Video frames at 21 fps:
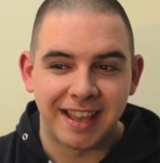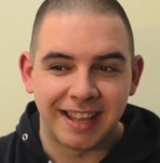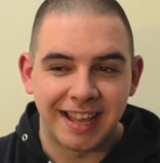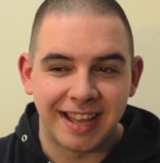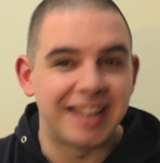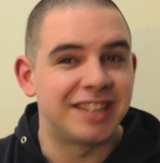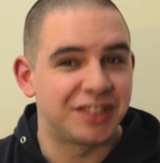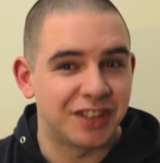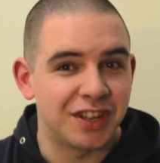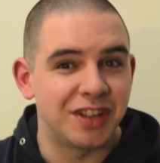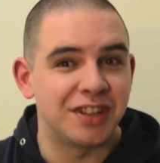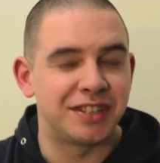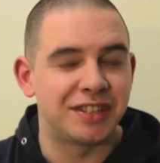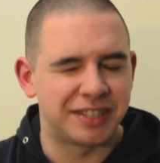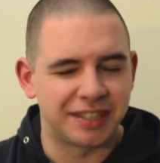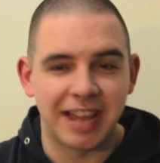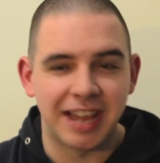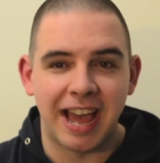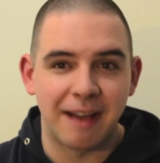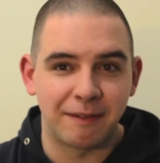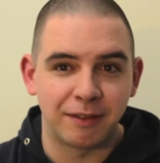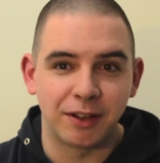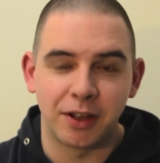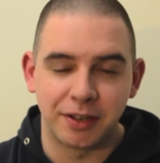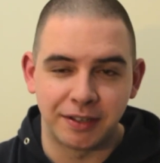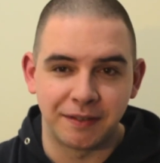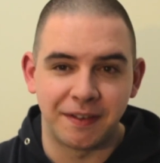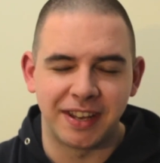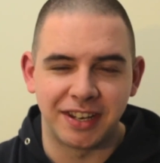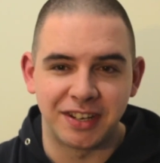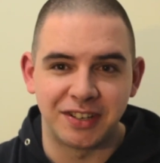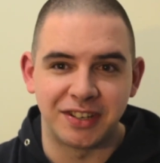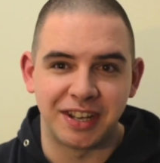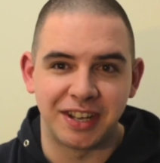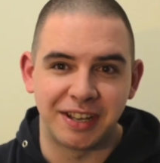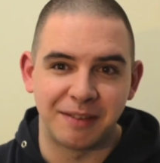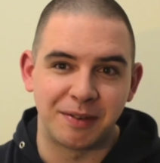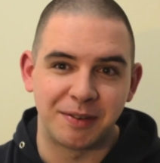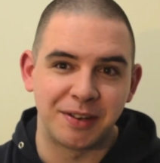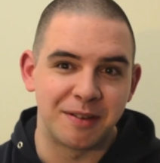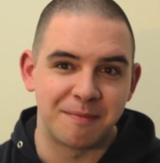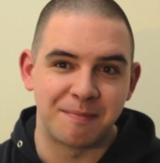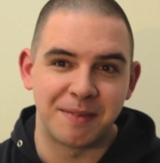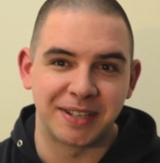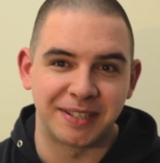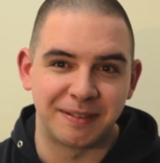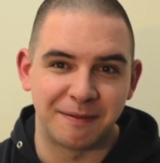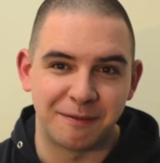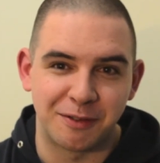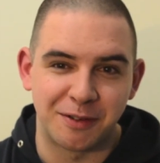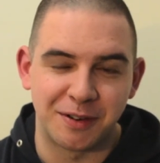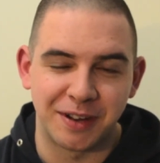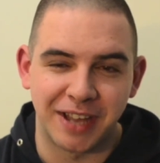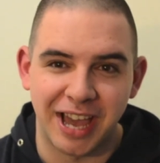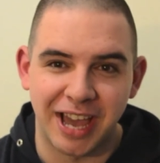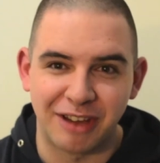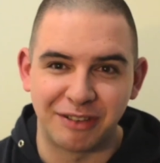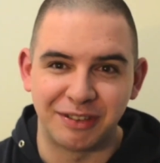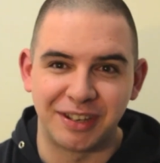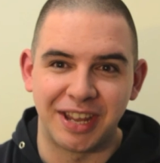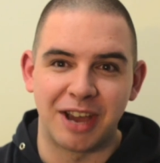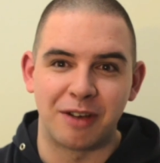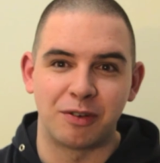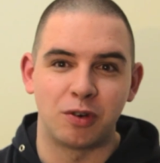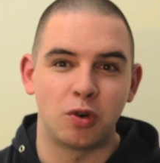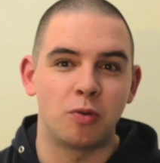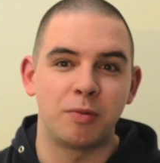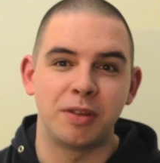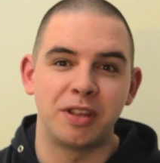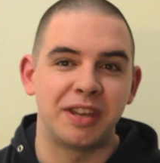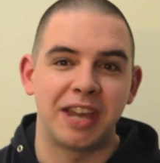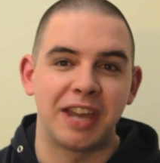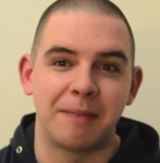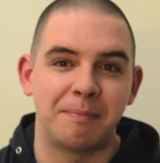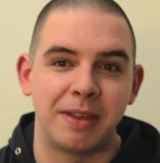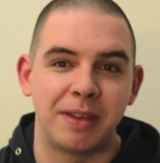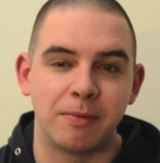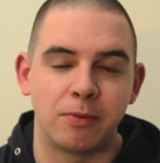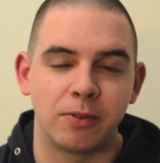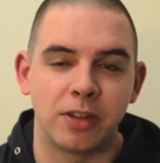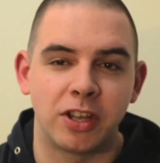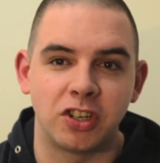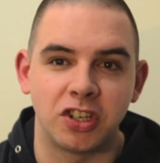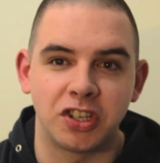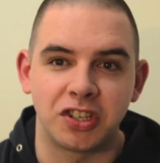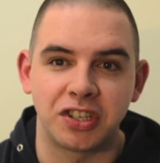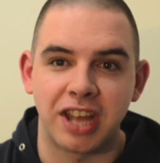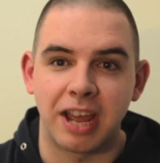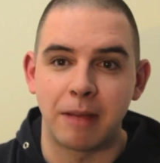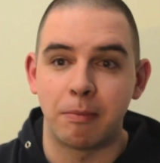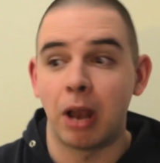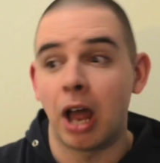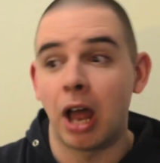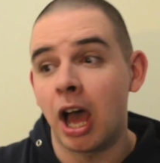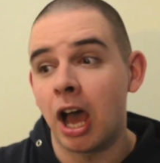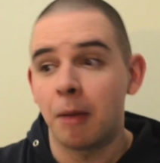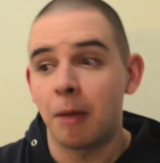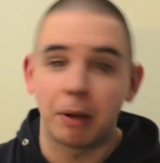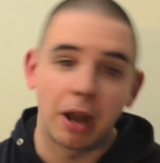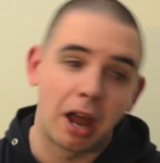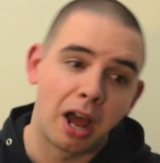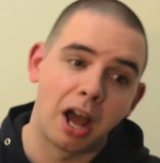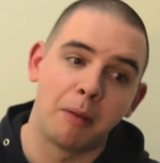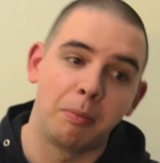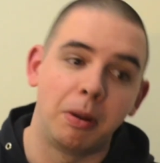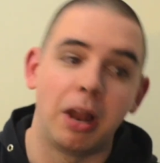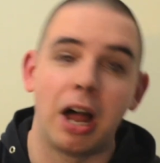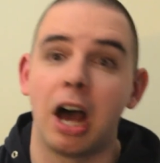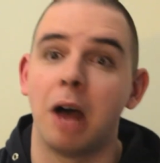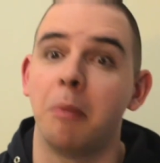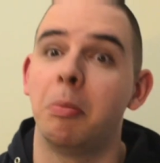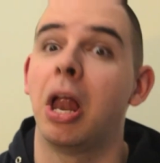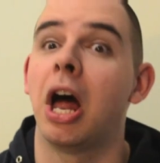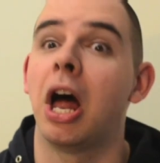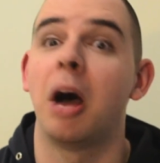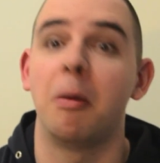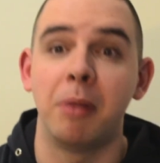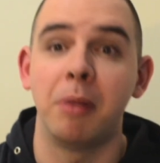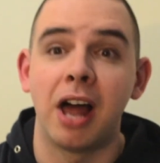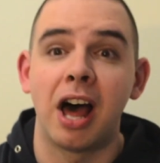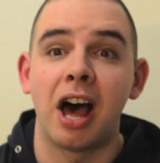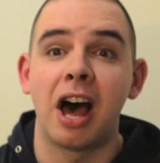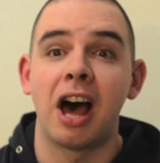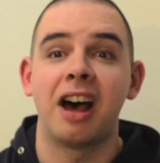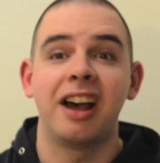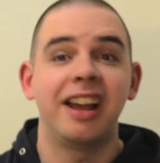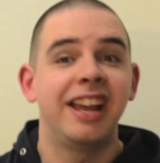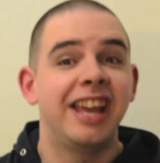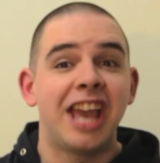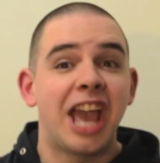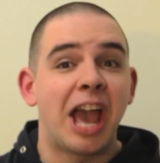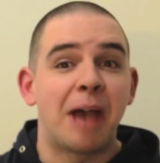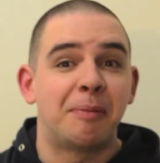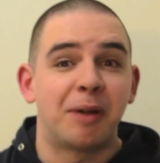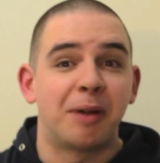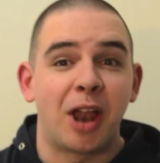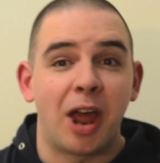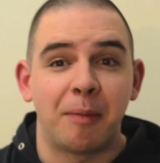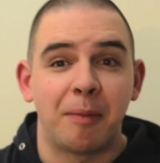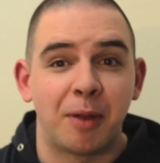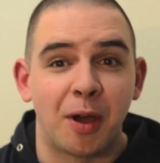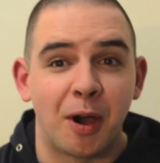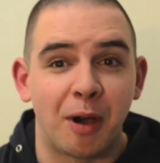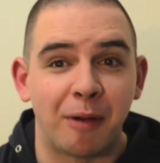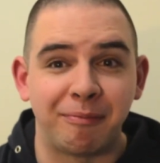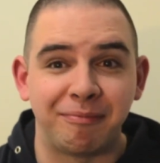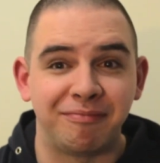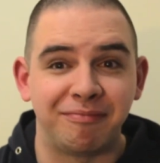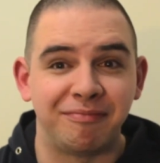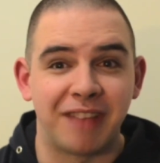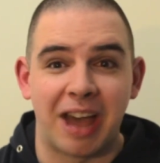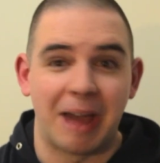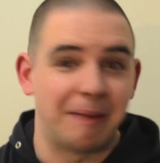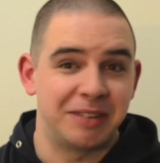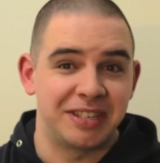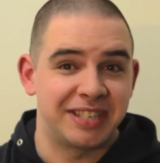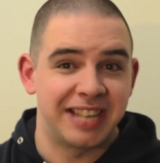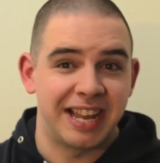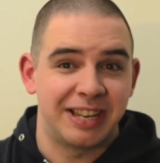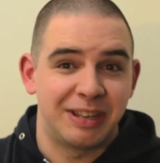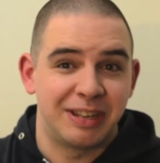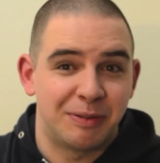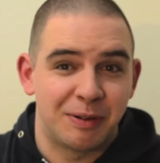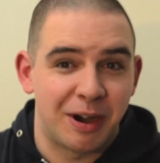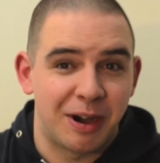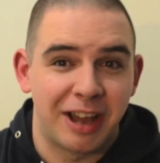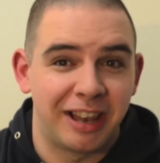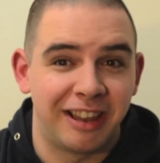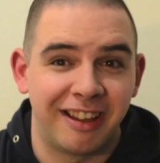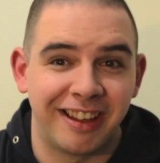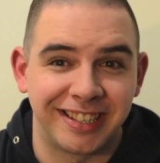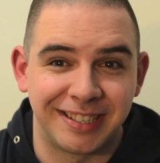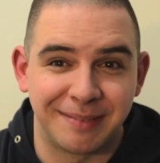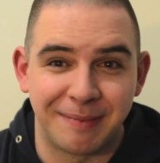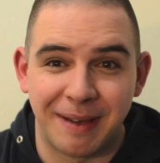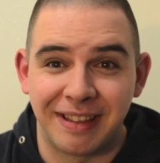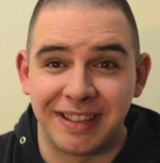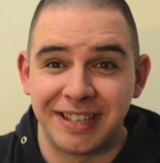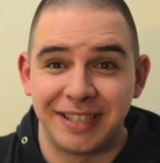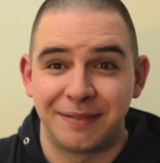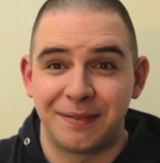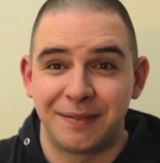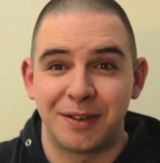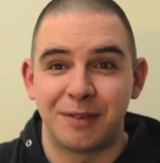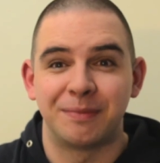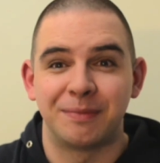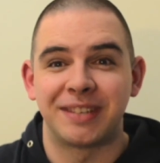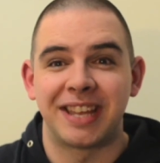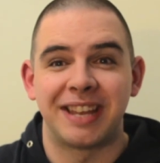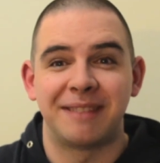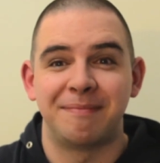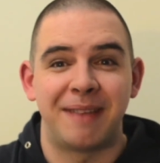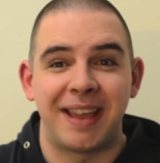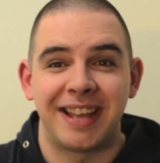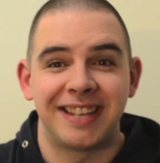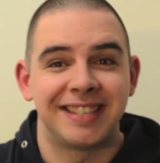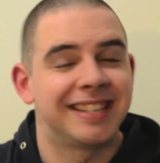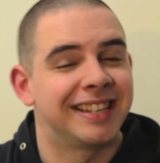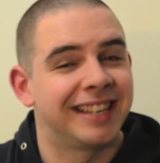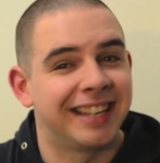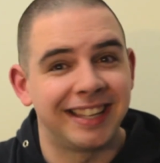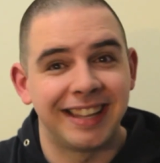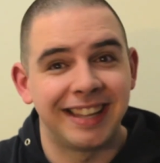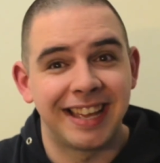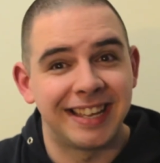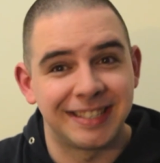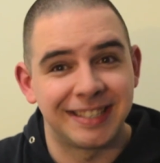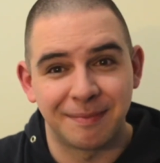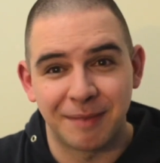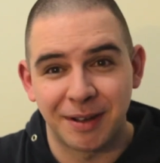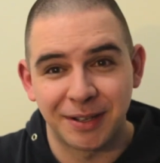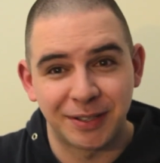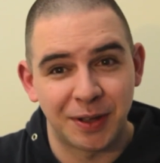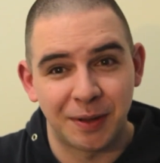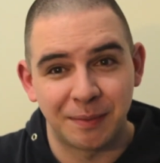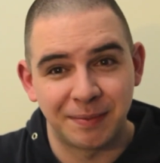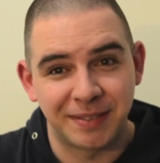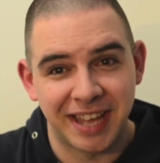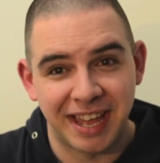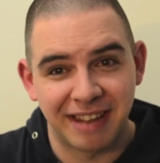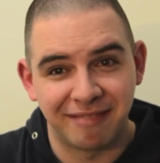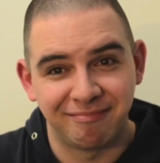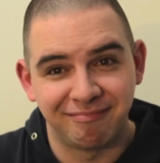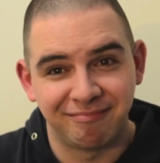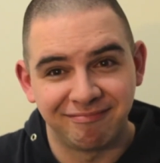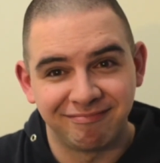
It's good to have loads of energy when you're buzzing through a countdown. Normally you get people that just say blah blah blah blah blah, but I'm not. I'm just telling you what I liked about these films, and basically these are my top 10.